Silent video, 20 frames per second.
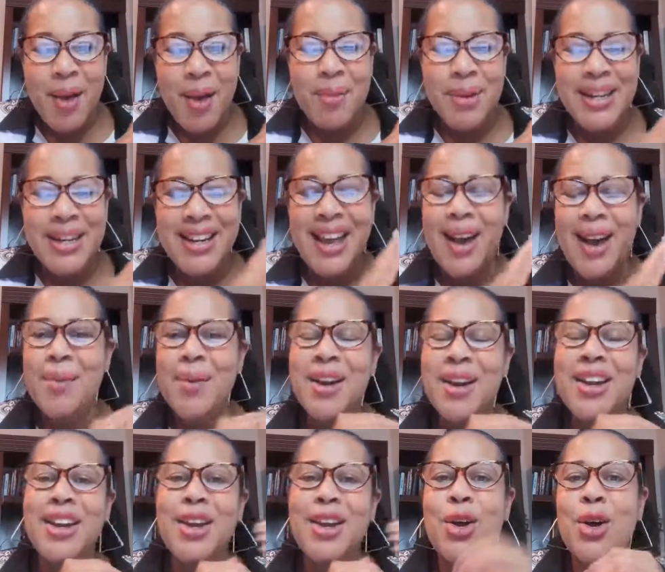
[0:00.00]
But now we're
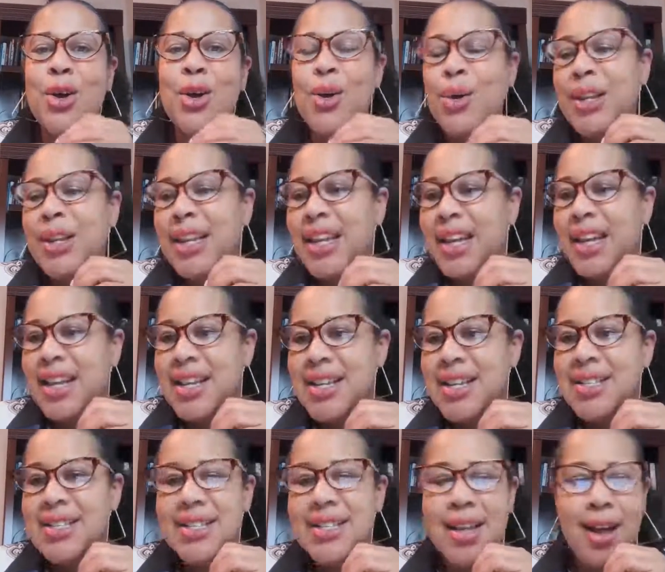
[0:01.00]
going to go,
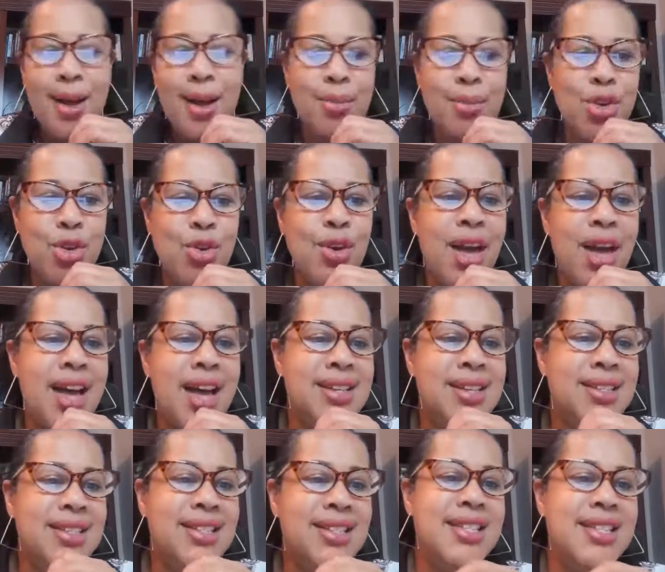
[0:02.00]
ladies. You
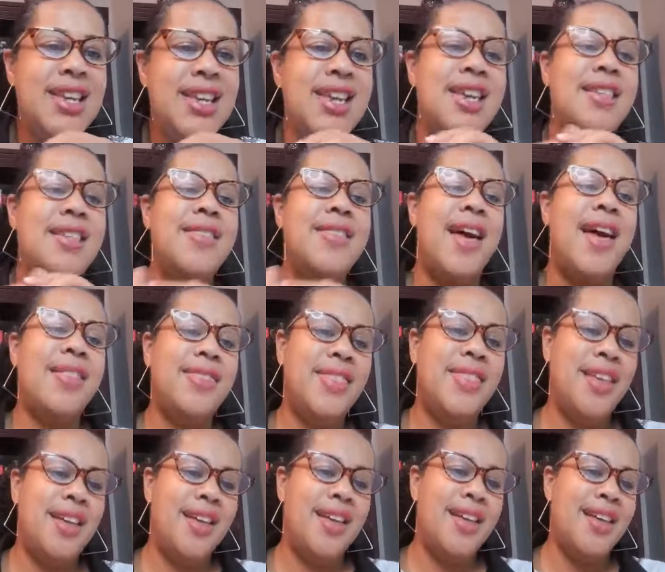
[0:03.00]
guys see that
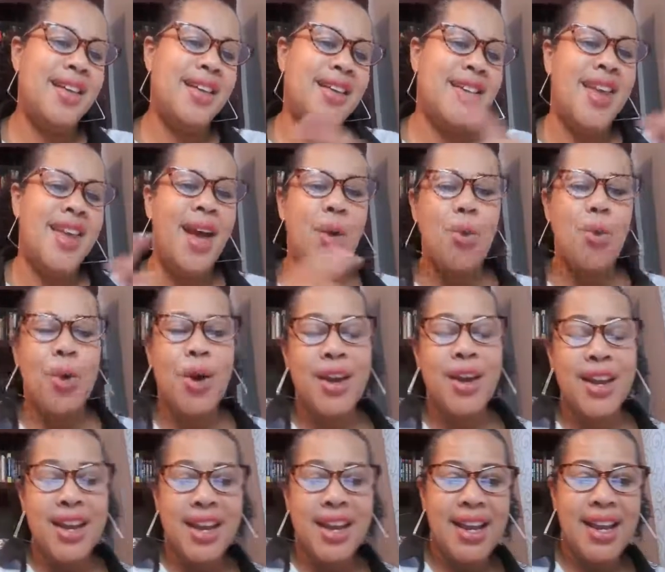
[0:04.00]
the
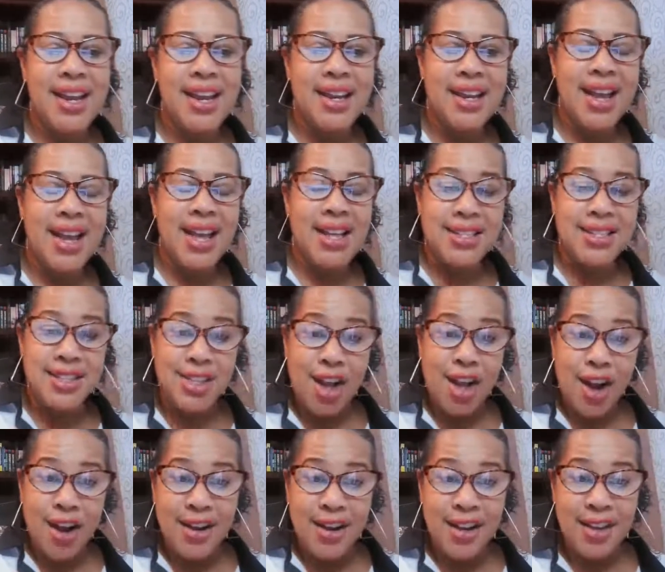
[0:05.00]
networking has
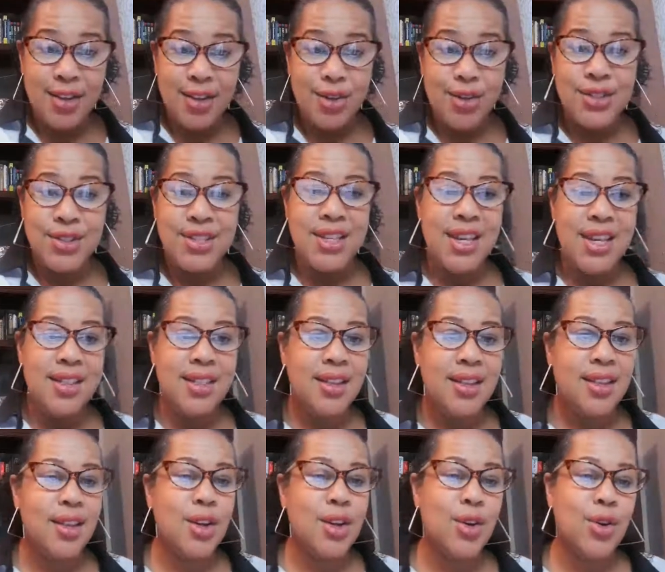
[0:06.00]
started. You see the
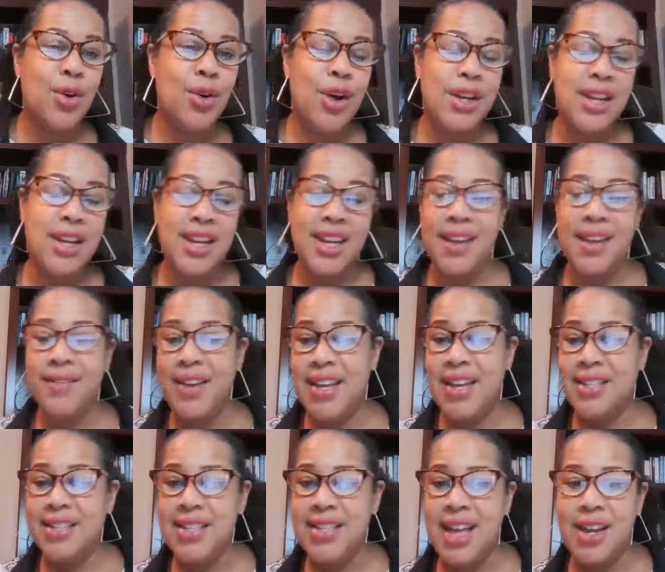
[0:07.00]
little on the
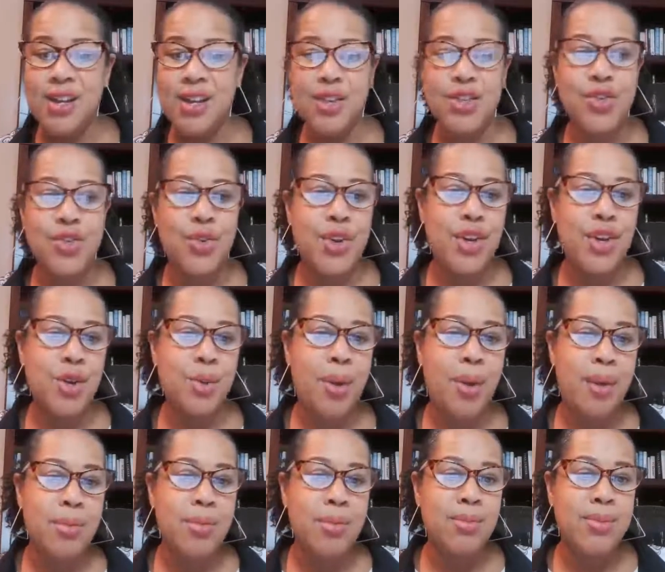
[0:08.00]
left-hand side of your screen. You
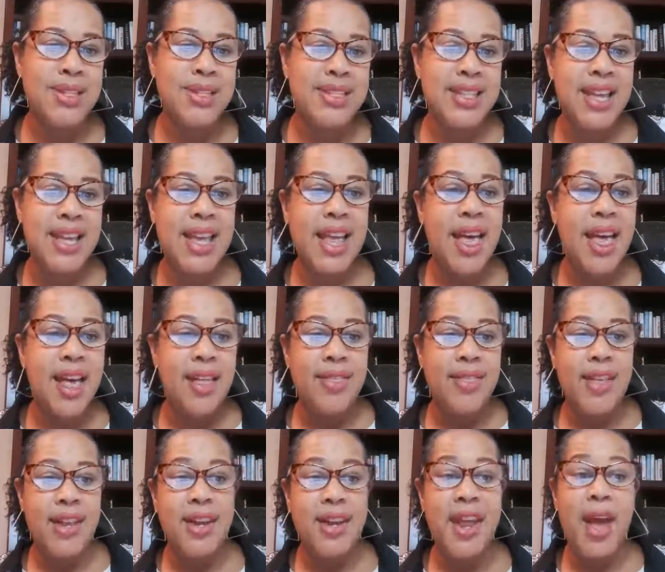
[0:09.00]
probably see
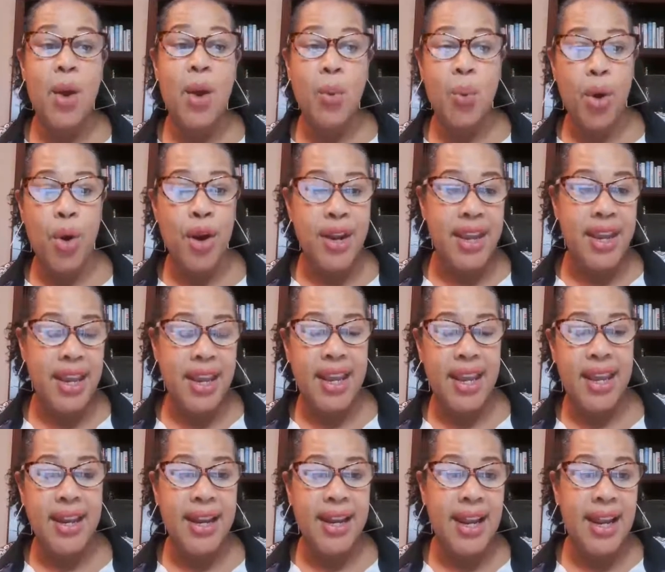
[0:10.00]
the
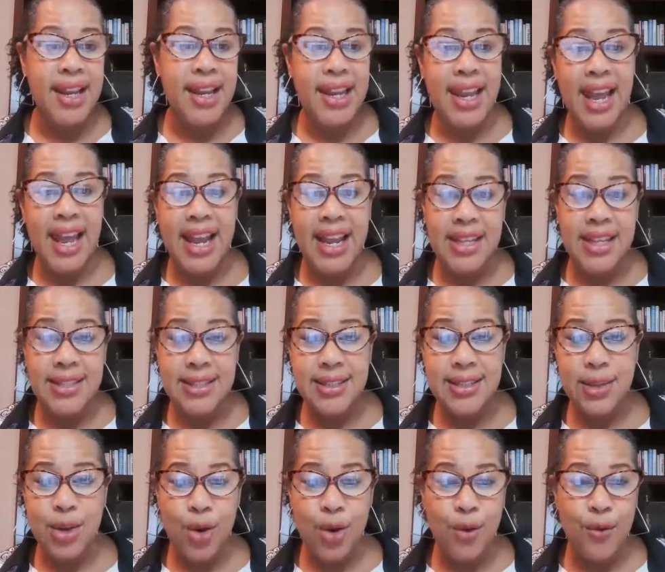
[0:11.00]
networking light
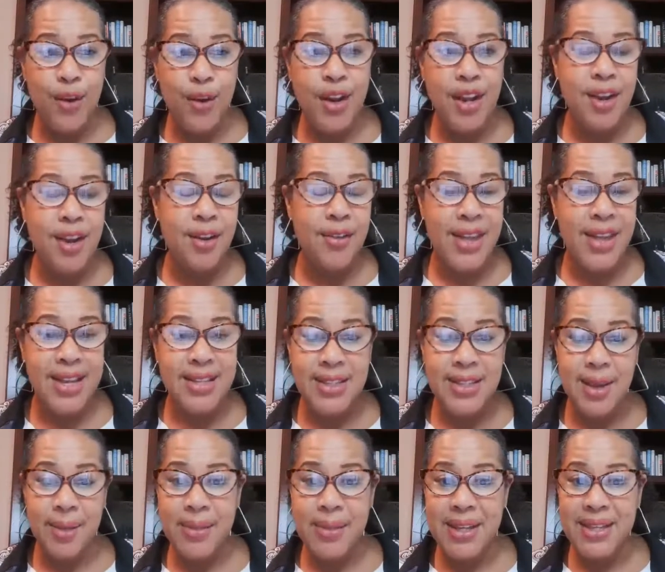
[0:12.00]
over here that's
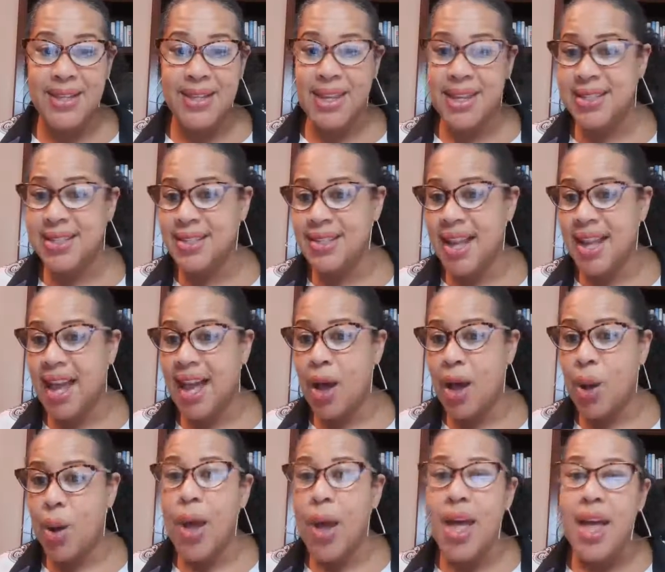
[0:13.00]
up that says
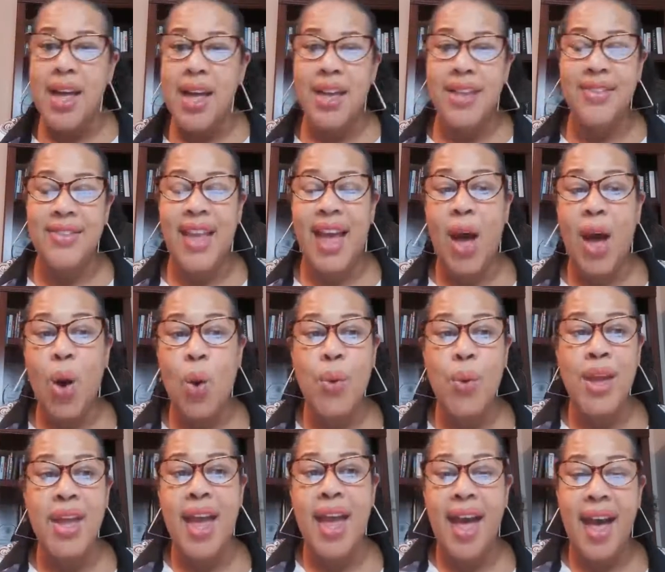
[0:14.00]
now. Now
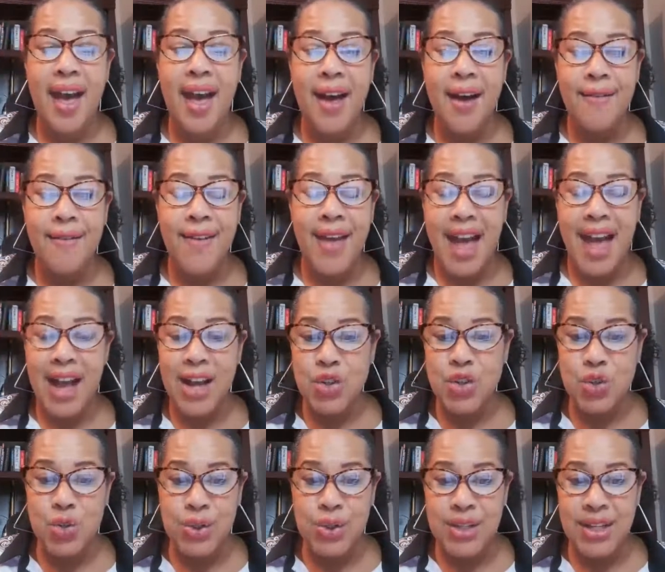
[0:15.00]
we have
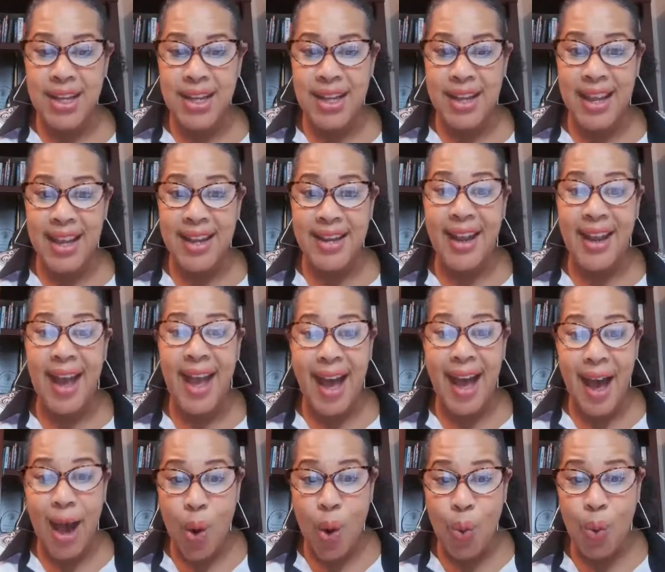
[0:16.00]
actually an
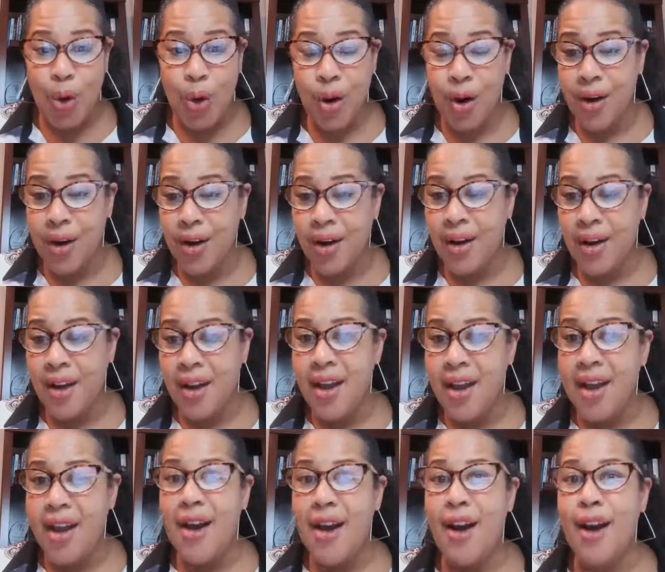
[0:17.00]
hour
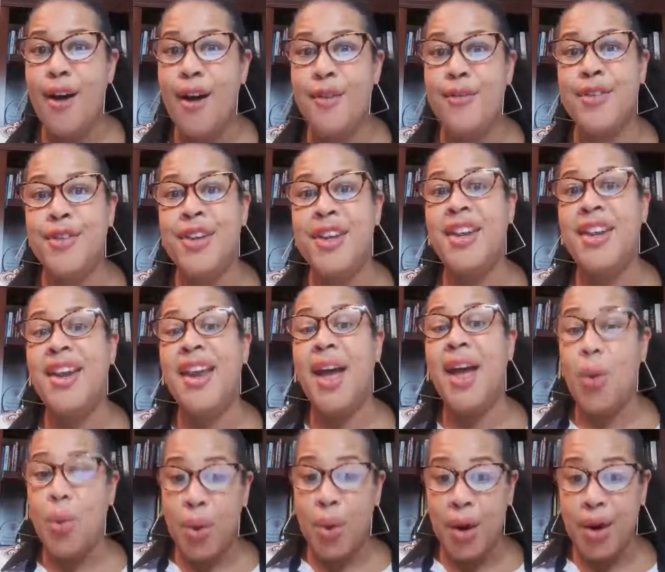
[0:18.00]
of
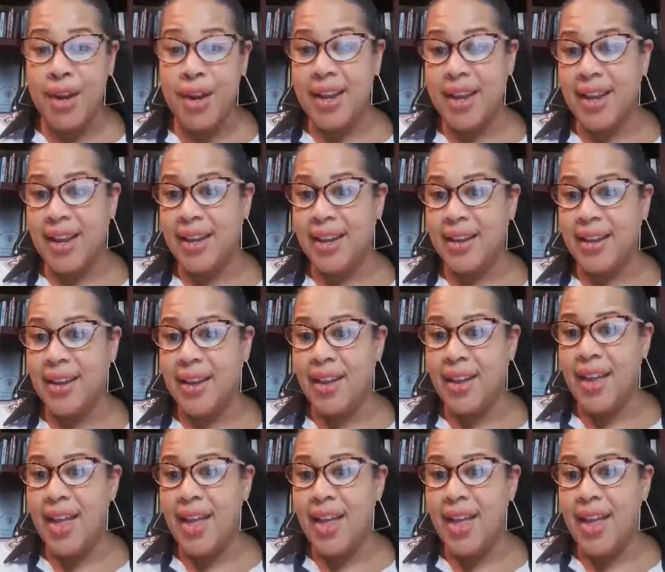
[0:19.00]
networking